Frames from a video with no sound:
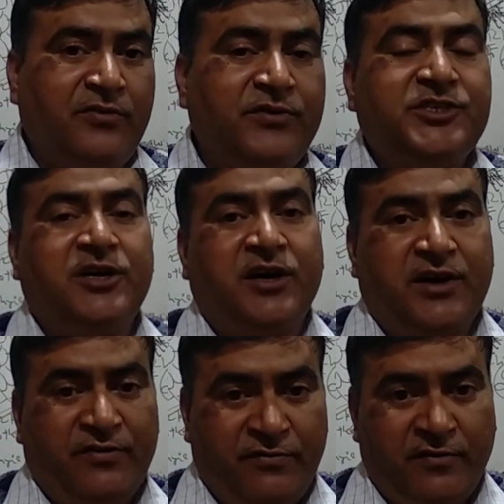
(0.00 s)
which
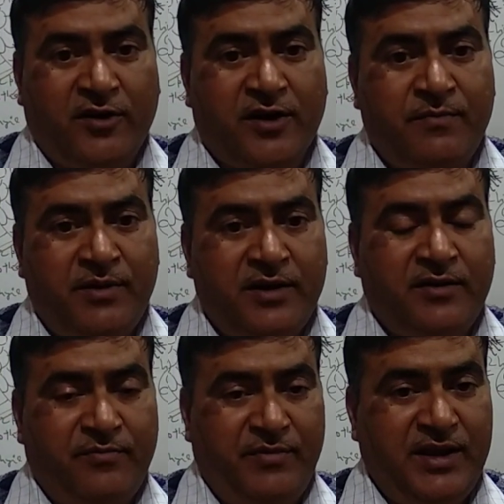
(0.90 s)
are formed
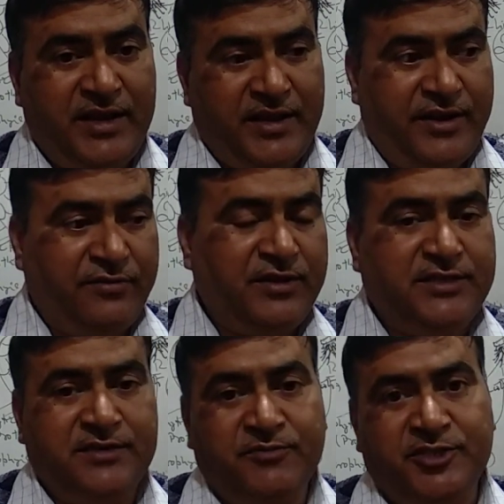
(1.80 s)
mainly into the
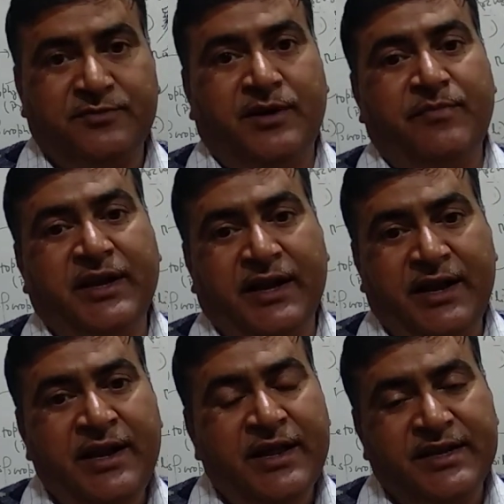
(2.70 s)
gymnospermic
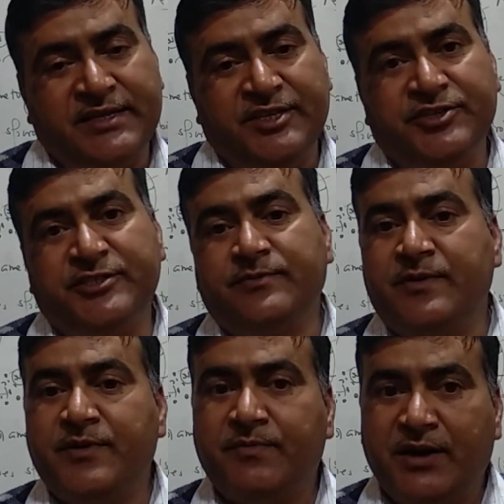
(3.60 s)
and
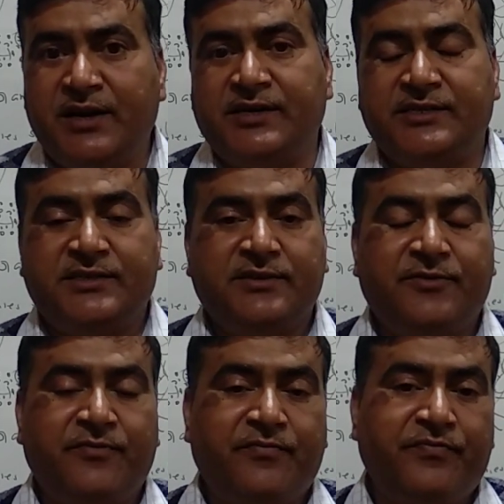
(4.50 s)
angiospermic plants.
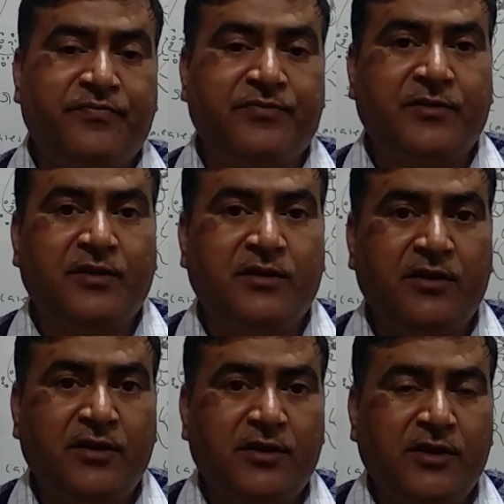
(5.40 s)

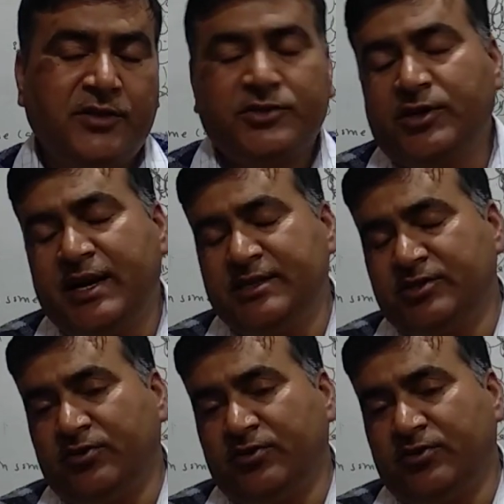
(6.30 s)
So that's